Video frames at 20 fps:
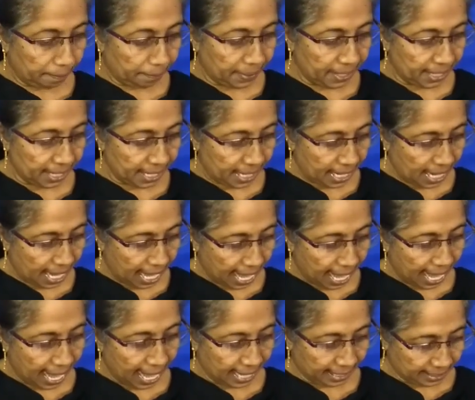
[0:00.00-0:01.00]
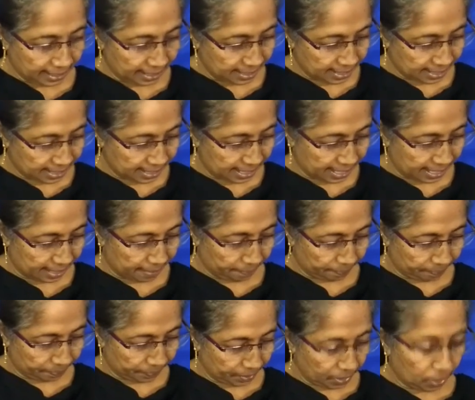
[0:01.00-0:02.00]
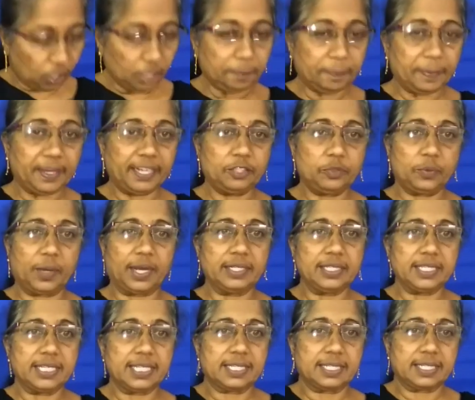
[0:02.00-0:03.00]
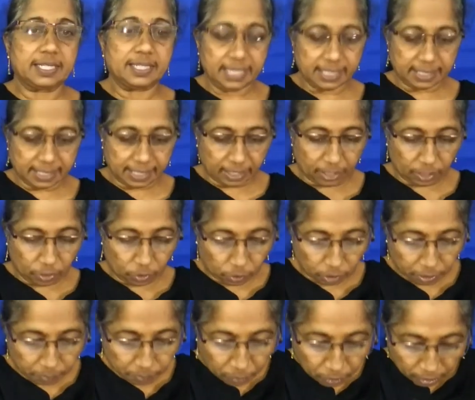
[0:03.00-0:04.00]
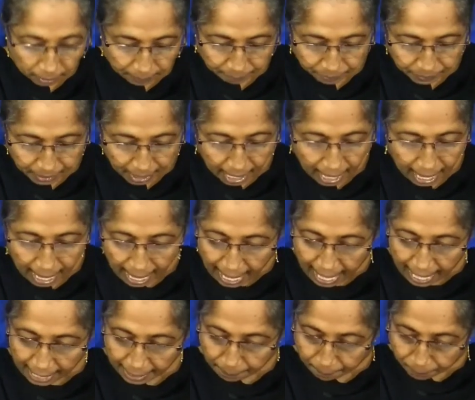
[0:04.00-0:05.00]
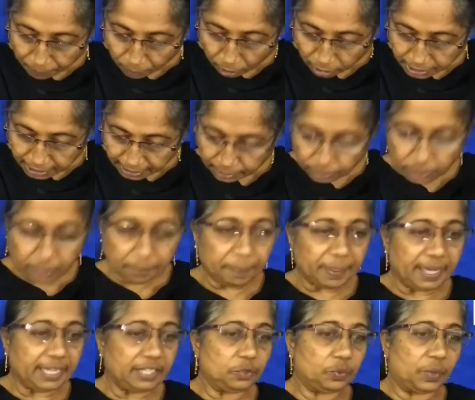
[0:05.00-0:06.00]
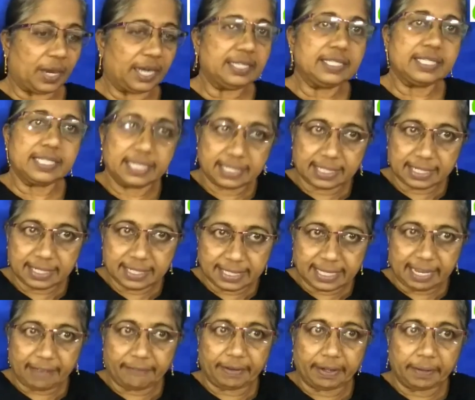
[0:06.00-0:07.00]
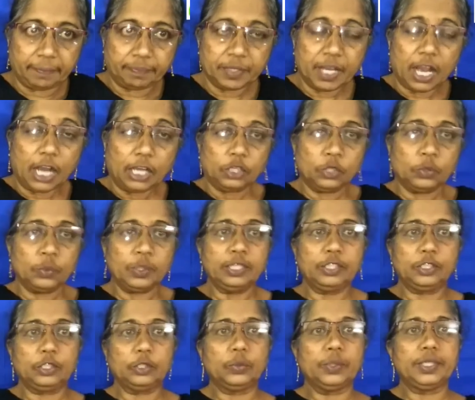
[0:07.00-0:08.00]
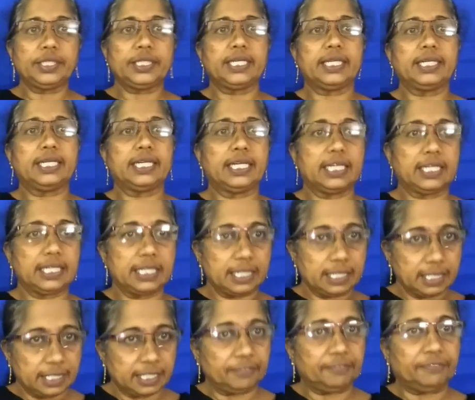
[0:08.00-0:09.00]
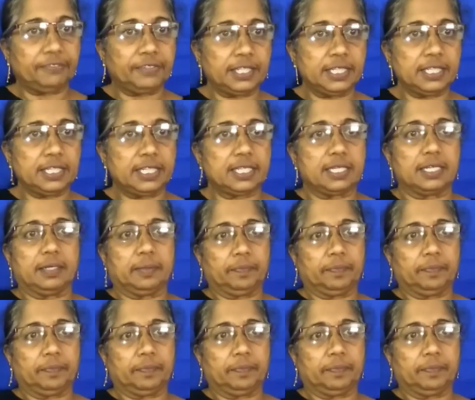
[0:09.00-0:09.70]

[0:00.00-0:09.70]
B and C on page 166 in the notebook, and project on page 167. You will do it in a different,